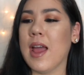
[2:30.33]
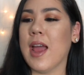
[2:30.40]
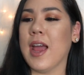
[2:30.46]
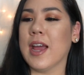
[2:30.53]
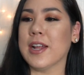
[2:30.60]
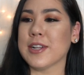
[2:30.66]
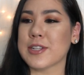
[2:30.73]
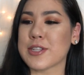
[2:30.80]

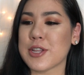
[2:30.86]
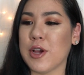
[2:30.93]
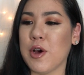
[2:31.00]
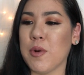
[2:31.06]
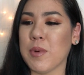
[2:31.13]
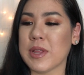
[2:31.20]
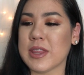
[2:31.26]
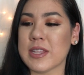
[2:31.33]
And
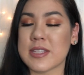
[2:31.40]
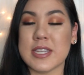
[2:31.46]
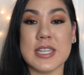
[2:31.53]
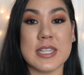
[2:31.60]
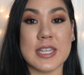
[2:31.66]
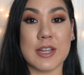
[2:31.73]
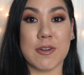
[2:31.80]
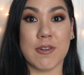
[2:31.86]
so with the
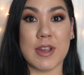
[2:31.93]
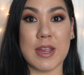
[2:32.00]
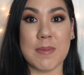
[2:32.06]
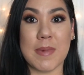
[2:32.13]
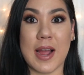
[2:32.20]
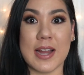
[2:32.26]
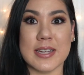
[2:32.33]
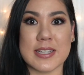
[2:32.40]
CC
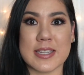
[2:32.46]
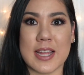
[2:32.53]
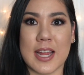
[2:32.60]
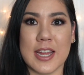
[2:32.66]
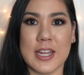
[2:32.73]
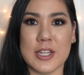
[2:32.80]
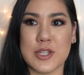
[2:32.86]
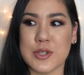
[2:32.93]
cream, I
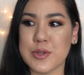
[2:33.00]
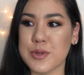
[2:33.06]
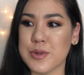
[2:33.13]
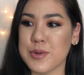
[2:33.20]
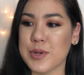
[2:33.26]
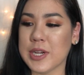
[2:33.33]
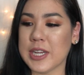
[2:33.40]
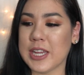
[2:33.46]
decided
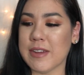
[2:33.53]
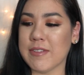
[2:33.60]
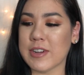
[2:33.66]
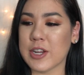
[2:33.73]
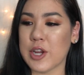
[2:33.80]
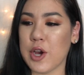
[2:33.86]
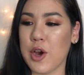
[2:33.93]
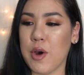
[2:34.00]
to give it
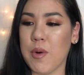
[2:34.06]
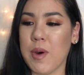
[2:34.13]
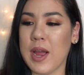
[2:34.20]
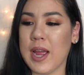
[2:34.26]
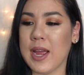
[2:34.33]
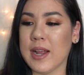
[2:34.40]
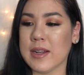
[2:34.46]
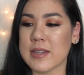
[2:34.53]
a go
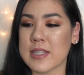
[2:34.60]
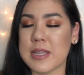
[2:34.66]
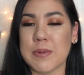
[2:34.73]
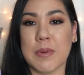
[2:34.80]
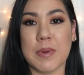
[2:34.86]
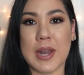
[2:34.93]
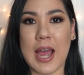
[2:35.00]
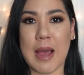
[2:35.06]
and see
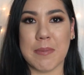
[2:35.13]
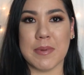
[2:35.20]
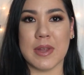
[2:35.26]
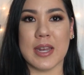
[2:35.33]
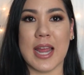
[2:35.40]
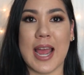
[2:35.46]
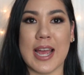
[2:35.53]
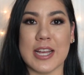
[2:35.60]
what would
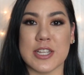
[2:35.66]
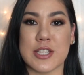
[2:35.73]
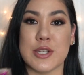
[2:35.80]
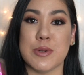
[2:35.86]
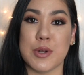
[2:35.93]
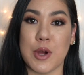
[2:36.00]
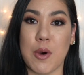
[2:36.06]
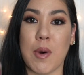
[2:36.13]
happen.
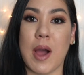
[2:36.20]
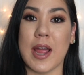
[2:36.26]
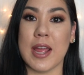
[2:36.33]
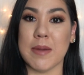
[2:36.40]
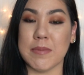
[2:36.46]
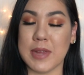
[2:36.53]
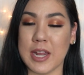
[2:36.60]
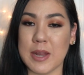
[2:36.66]
As you know, I
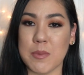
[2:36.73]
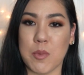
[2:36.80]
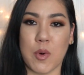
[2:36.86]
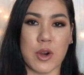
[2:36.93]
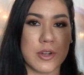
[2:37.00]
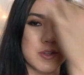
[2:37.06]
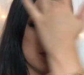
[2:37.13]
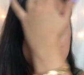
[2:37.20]
am getting
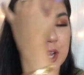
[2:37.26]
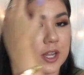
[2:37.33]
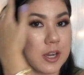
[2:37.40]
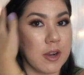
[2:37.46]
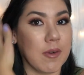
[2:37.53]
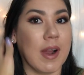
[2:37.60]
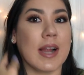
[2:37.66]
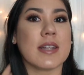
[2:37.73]
more into
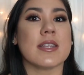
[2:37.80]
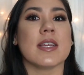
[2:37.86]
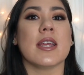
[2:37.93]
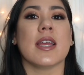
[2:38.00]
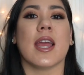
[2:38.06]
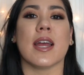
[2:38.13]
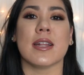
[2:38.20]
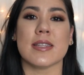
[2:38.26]
color
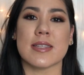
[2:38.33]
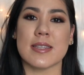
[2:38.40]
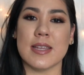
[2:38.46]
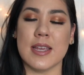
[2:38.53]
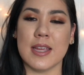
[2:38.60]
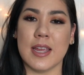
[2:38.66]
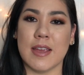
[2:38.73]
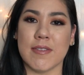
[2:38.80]
correcting and
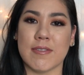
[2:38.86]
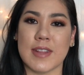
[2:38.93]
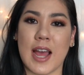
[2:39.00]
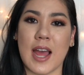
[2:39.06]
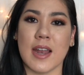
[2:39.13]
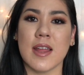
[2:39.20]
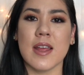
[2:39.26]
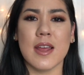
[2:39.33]
seeing if
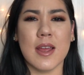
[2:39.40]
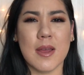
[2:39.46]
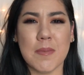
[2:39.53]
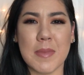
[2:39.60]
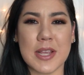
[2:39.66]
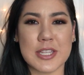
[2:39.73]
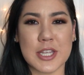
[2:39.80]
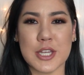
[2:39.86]
that
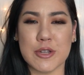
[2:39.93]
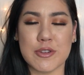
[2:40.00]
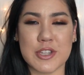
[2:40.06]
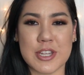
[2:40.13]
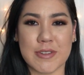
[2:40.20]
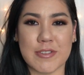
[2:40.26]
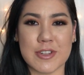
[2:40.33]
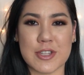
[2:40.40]
makes a
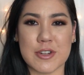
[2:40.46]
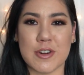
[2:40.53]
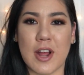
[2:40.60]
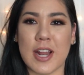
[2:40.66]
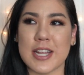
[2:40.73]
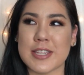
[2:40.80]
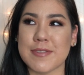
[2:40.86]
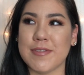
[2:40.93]
huge difference or
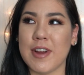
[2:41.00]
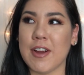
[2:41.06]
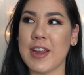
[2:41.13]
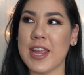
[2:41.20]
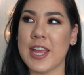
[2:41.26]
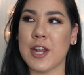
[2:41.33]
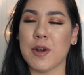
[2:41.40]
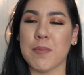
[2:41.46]
not. It's a
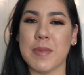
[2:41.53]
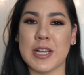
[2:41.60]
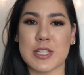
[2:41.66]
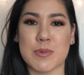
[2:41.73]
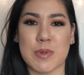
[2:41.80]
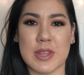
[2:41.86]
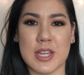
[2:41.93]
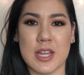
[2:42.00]
very hit or
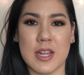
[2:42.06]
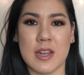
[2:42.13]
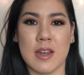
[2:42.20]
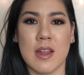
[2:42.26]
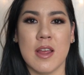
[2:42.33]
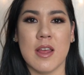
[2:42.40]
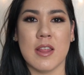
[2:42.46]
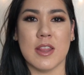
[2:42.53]
miss
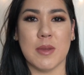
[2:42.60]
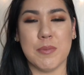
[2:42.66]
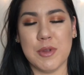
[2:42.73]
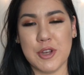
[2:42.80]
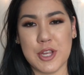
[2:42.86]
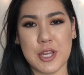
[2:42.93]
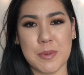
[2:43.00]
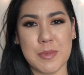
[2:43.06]
within the
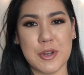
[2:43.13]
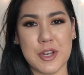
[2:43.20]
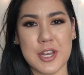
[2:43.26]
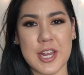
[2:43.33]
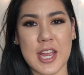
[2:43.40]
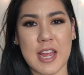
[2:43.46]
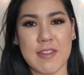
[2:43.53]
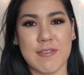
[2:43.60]
beauty
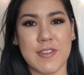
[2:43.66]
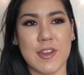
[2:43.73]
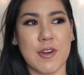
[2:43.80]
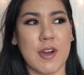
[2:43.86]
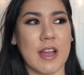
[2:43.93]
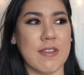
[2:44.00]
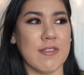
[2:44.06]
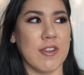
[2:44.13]
community, I
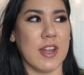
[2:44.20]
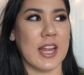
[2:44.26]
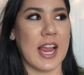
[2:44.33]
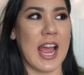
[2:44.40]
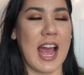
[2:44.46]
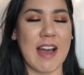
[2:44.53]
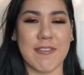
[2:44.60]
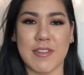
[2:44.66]
feel
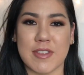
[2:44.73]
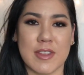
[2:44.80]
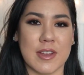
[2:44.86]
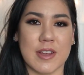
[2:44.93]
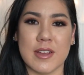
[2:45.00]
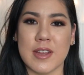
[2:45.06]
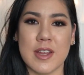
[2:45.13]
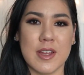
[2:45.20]
like half of
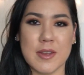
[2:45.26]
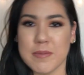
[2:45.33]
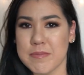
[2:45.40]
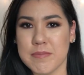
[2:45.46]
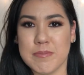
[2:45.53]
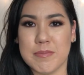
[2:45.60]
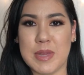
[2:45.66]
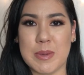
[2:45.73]
the
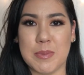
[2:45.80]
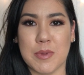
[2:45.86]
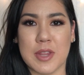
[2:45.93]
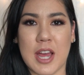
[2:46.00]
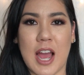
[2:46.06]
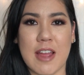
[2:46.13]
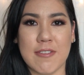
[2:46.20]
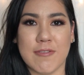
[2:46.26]
people
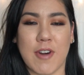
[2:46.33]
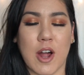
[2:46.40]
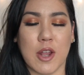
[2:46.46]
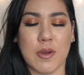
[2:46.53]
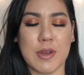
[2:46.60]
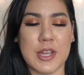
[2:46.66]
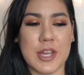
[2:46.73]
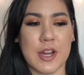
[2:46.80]
that I
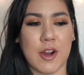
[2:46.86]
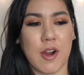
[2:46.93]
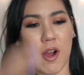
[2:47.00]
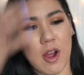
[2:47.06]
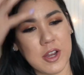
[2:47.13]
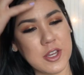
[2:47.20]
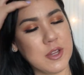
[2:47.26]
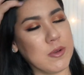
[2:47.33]
follow here
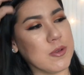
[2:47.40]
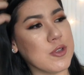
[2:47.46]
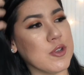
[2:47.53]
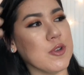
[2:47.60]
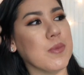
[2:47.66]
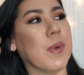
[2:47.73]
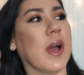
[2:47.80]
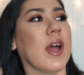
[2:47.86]
on
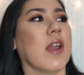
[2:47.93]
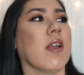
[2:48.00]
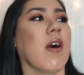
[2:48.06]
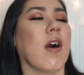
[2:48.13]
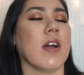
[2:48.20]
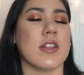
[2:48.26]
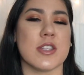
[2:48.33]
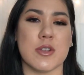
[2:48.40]
YouTube and
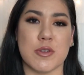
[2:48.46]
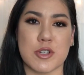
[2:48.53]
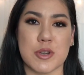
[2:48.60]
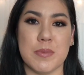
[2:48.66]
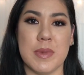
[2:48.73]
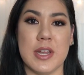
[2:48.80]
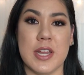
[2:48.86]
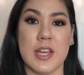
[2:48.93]
on
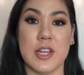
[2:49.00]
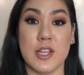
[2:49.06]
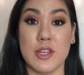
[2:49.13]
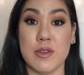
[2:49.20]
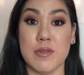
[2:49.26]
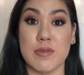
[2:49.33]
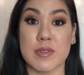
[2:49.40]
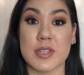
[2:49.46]
social media
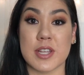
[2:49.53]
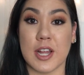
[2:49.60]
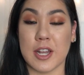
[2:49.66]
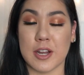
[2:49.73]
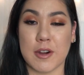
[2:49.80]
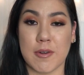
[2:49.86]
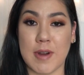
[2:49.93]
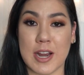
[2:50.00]
use
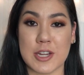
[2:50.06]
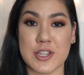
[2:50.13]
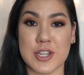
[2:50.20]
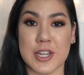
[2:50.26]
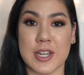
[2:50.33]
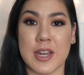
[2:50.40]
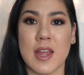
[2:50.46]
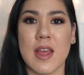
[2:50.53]
color
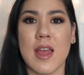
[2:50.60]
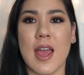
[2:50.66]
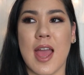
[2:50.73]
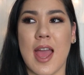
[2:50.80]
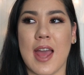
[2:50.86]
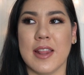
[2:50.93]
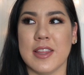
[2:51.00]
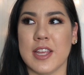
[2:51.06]
correction,
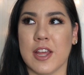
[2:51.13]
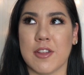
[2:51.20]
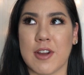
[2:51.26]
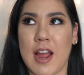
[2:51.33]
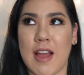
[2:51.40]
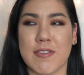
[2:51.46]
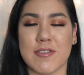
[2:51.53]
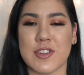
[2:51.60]
and the
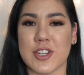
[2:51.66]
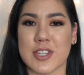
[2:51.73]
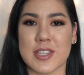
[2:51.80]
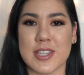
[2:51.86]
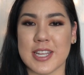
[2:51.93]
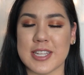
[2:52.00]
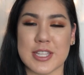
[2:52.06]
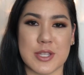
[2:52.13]
other half just
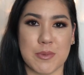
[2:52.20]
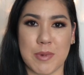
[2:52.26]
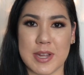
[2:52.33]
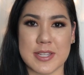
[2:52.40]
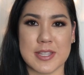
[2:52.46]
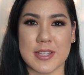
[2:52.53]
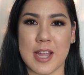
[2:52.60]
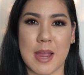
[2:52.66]
thinks it's a
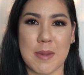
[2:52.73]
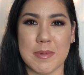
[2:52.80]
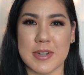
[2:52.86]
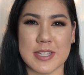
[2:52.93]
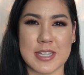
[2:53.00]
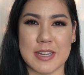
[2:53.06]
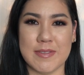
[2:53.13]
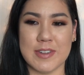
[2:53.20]
waste of time and
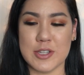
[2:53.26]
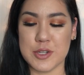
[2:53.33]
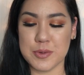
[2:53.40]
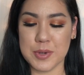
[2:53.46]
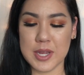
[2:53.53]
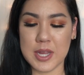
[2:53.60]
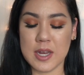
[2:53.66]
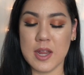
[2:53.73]
doesn't even
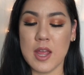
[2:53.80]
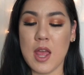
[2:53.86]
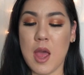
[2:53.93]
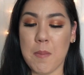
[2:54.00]
do it.